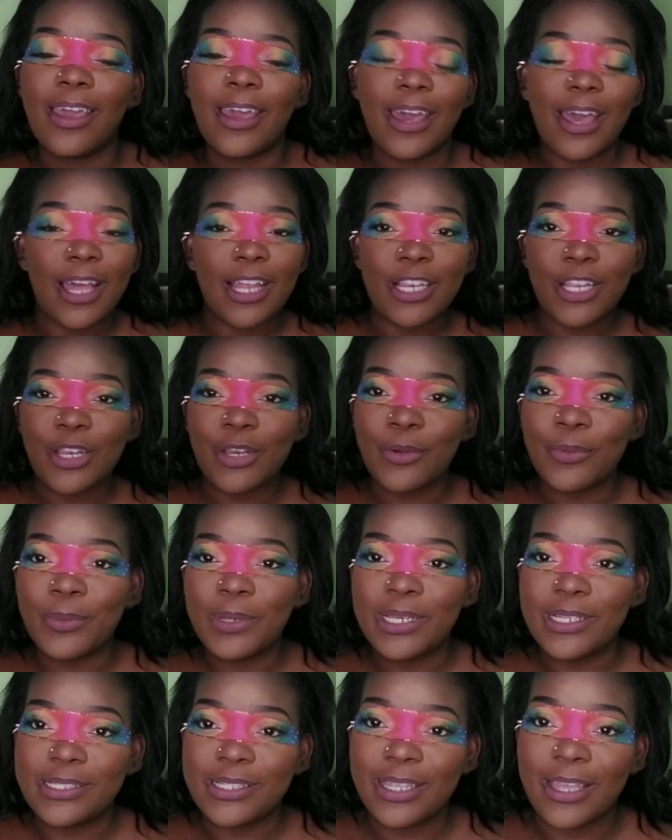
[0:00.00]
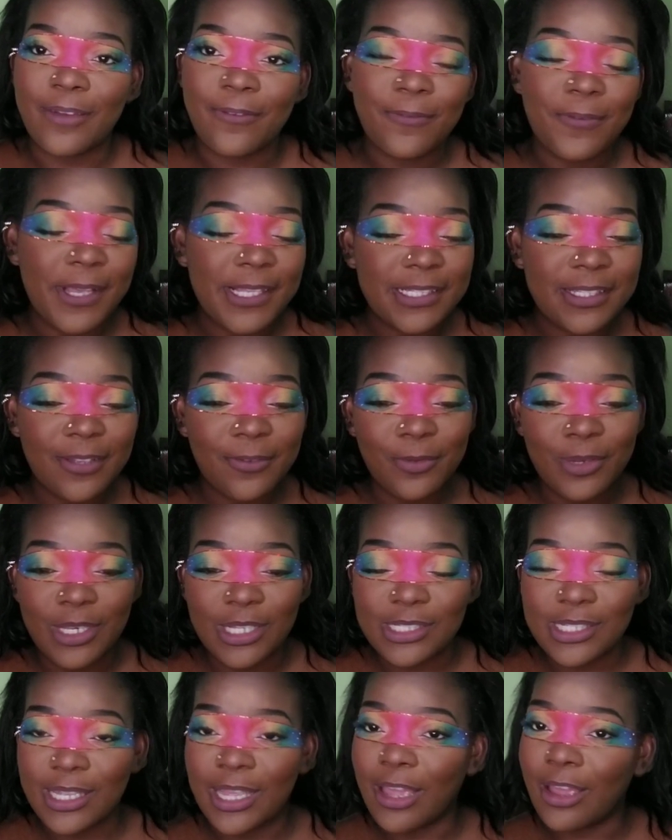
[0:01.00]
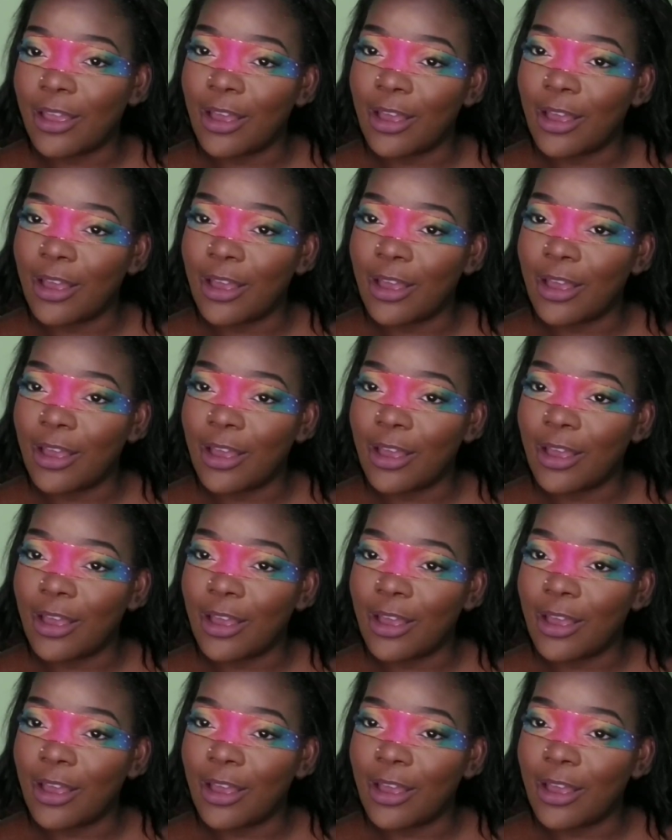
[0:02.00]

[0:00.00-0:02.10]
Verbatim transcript: and you know we need to get festive, we need to get